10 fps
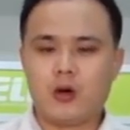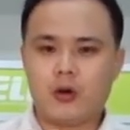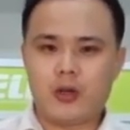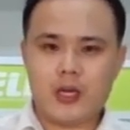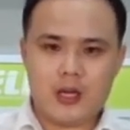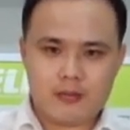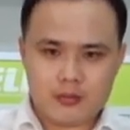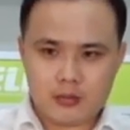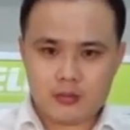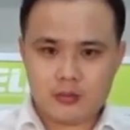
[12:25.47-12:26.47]

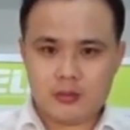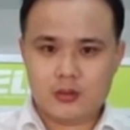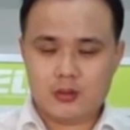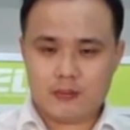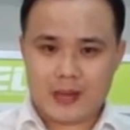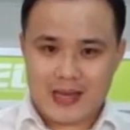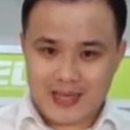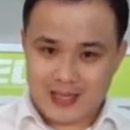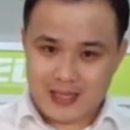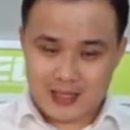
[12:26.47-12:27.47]
OEM,
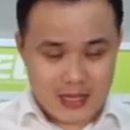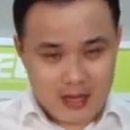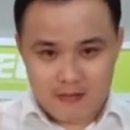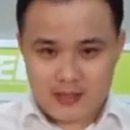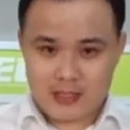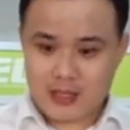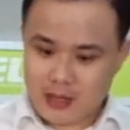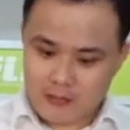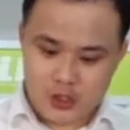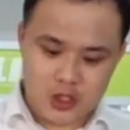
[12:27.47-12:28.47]
packing, everything I
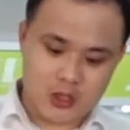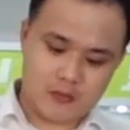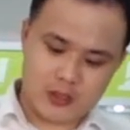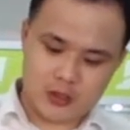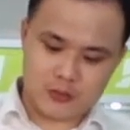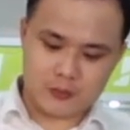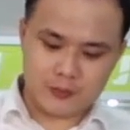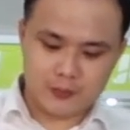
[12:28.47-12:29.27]
will share with you.